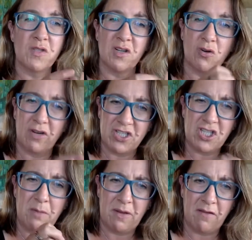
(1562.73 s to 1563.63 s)
sort of
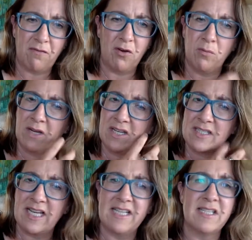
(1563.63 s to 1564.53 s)
crunchy pear fruit. We're going to
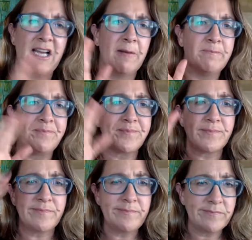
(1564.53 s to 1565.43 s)
taste that
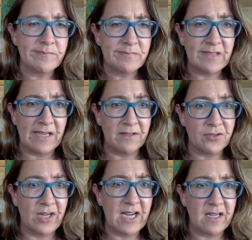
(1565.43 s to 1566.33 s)
down the
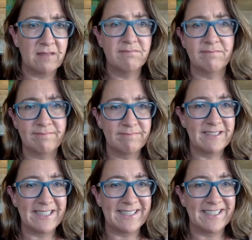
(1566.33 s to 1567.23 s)
track
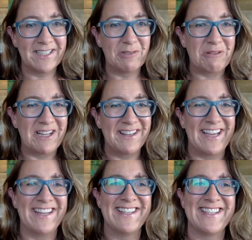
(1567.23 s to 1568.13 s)
in a little while
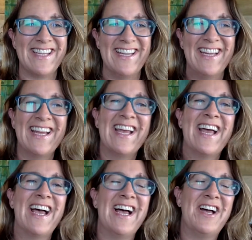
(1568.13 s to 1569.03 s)
later this year.
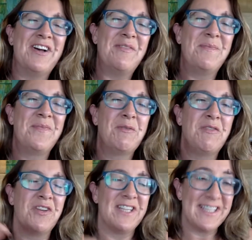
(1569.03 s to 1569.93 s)

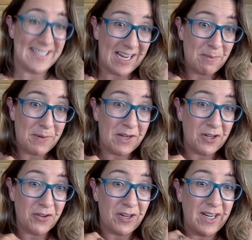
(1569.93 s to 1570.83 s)
We've got the Estate
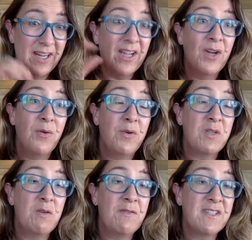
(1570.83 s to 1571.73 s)
Pinot Gris,
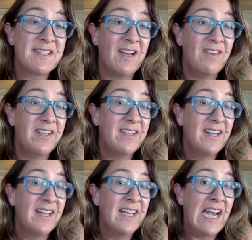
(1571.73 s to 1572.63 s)
which we've discovered
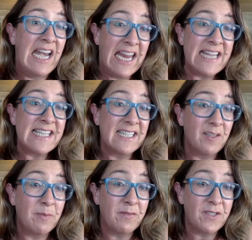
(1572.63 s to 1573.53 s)
needs a
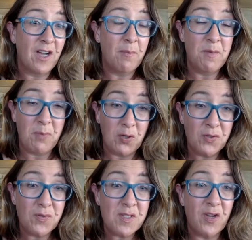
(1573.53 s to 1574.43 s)
little bit of time in
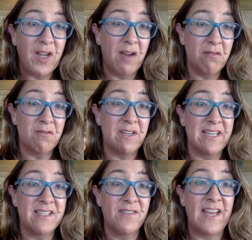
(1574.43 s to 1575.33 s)
bottle. So current
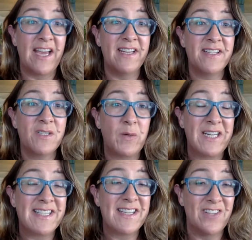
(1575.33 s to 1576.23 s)
release of that is
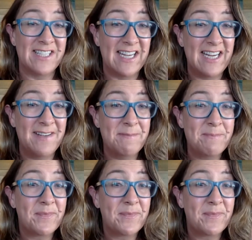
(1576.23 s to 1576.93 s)
2017,